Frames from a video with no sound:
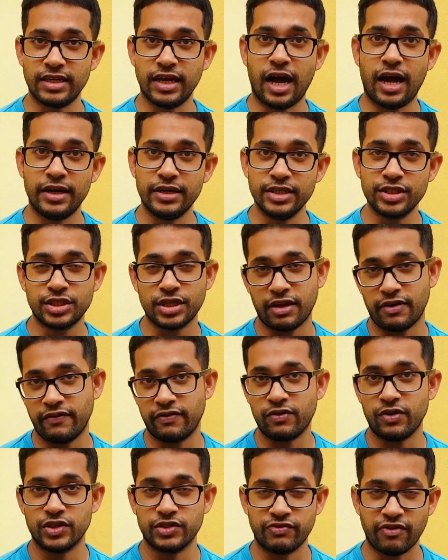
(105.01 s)
garnish and of
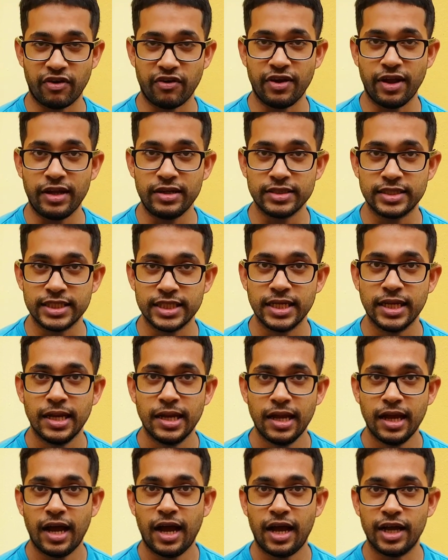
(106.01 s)
course very healthy
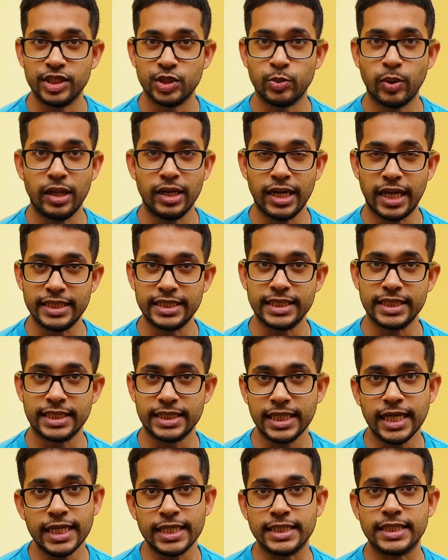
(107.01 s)
as well
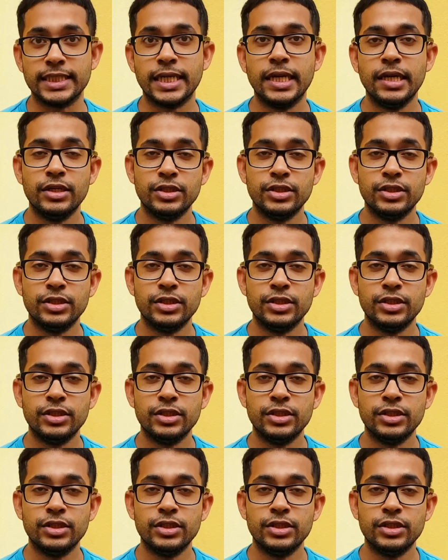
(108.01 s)
lettuce is.